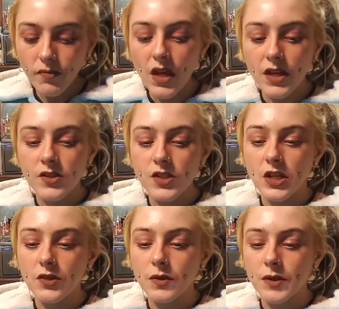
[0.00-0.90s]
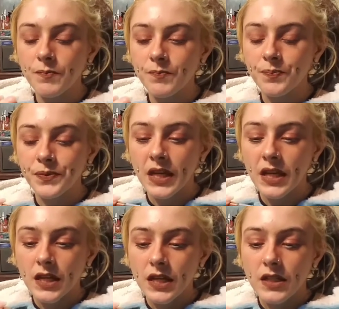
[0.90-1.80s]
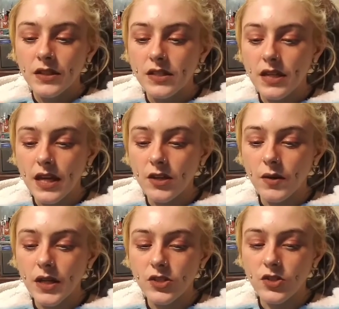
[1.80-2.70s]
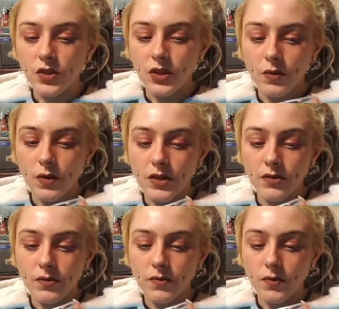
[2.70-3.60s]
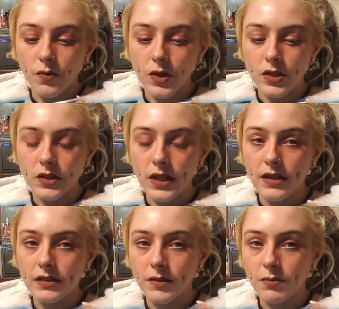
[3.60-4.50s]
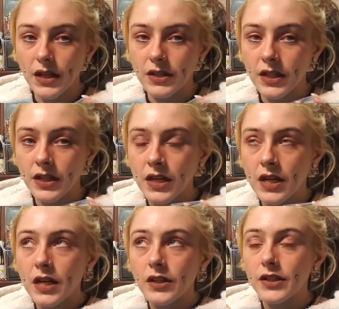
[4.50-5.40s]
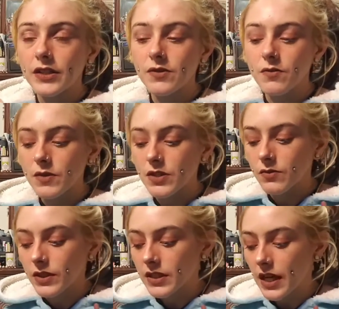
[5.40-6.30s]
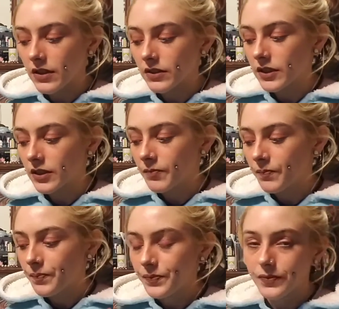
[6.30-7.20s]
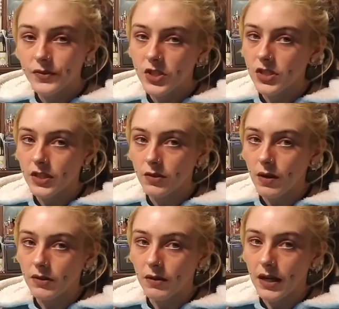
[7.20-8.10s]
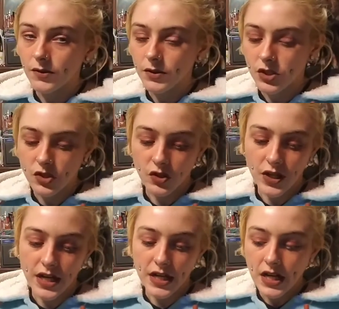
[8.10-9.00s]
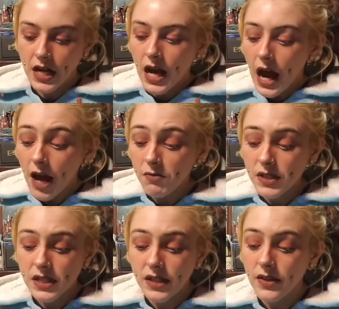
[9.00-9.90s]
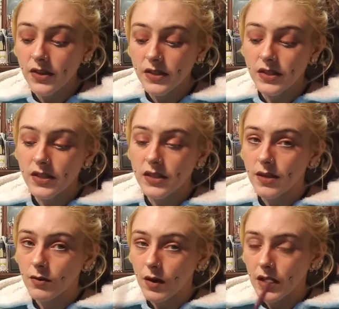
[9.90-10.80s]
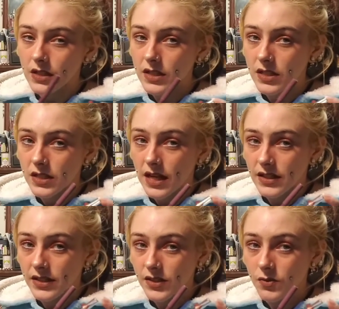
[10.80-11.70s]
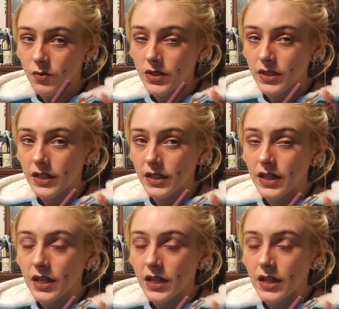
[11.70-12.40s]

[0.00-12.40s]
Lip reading: And here's another one. This AOA Studio One Wonder Lip Liner. Like this one was only $1, just like the Wet n Wild, which is great. I would say that this is the same quality as the Essence one. Like,